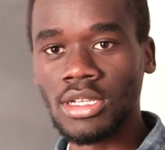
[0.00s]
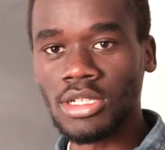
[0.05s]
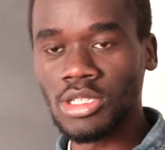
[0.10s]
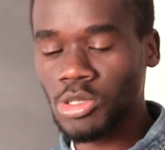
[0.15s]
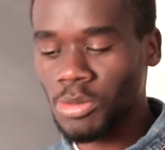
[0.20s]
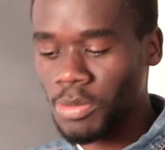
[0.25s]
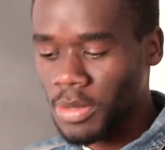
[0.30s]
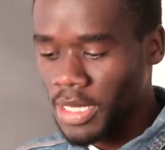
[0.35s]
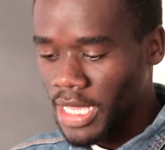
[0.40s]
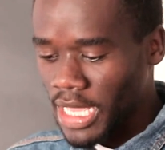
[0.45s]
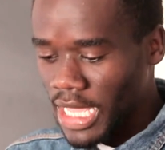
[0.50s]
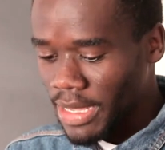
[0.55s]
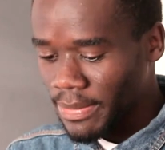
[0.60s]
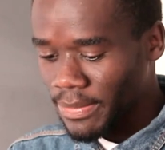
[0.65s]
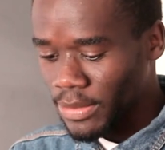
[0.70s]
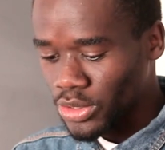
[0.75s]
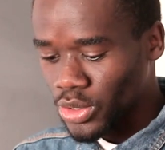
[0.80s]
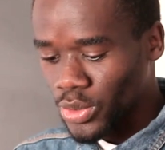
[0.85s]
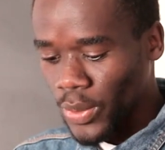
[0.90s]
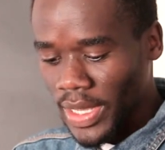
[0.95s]
to be
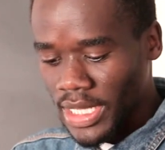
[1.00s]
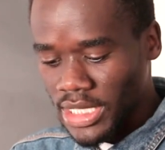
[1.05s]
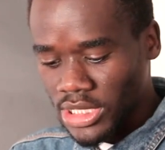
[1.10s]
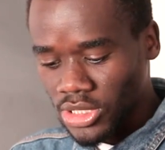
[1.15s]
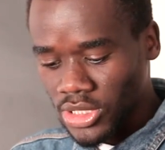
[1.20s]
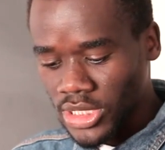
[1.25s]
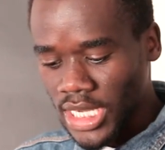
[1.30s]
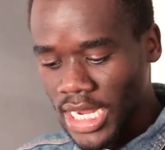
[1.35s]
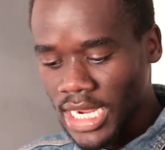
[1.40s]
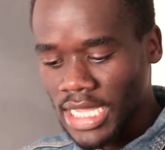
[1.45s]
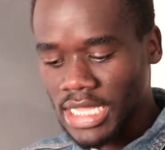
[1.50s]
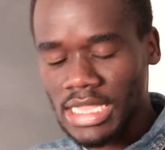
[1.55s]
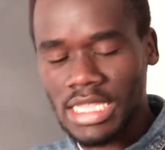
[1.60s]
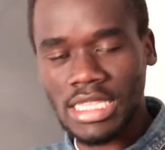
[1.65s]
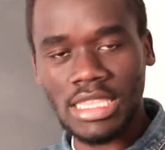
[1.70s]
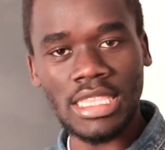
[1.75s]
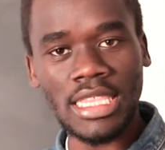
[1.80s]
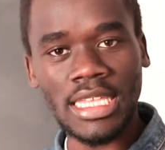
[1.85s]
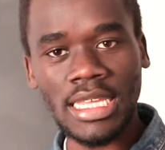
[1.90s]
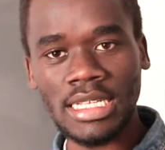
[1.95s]
able to extract the
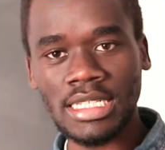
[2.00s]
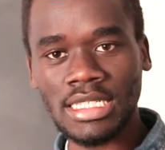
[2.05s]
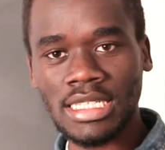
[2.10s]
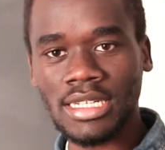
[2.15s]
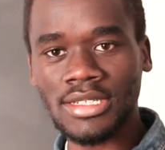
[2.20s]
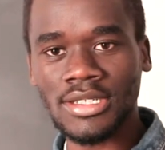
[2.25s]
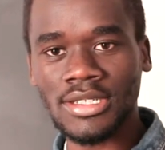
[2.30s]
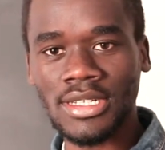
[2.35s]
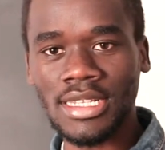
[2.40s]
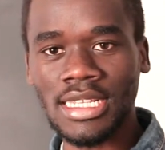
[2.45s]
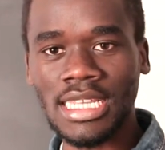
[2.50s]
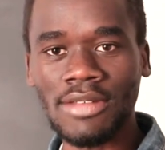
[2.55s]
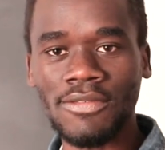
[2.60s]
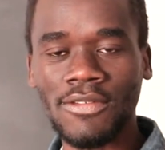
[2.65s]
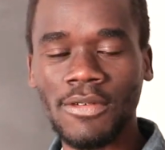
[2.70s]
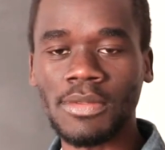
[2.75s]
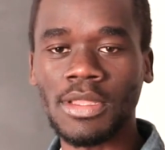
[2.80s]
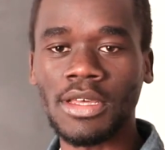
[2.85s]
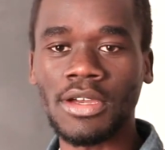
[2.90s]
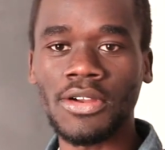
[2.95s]
things that you need
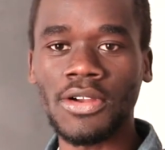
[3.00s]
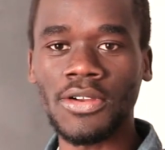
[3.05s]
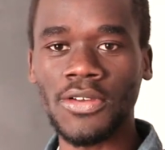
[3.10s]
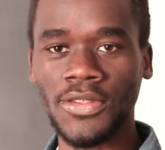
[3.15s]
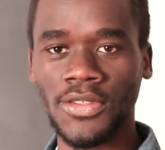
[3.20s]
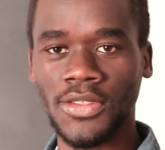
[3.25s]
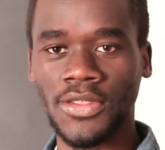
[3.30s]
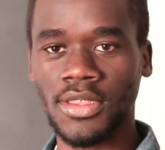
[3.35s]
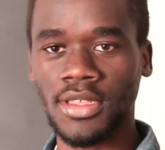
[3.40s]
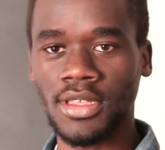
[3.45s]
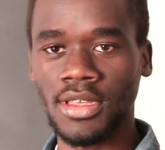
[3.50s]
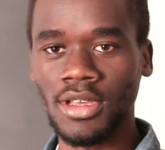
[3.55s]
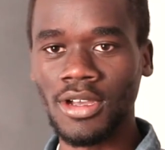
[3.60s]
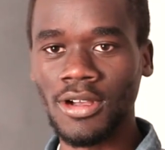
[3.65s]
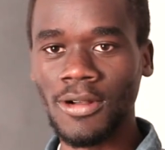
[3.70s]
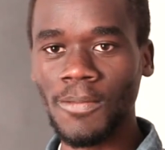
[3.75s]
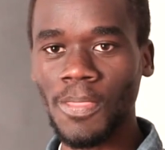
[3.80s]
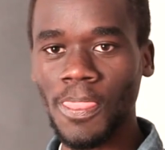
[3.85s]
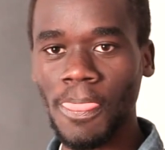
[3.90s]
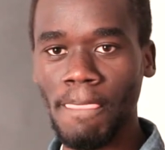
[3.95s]
from the earth.
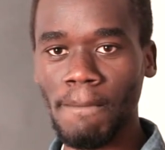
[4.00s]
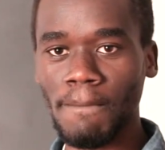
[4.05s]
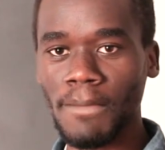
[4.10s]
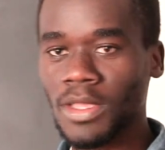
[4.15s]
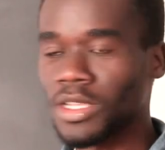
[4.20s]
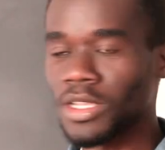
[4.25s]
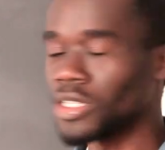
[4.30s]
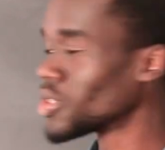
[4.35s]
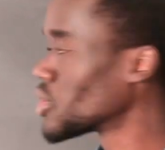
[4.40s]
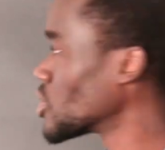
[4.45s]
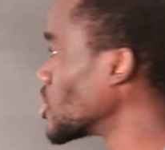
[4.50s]
So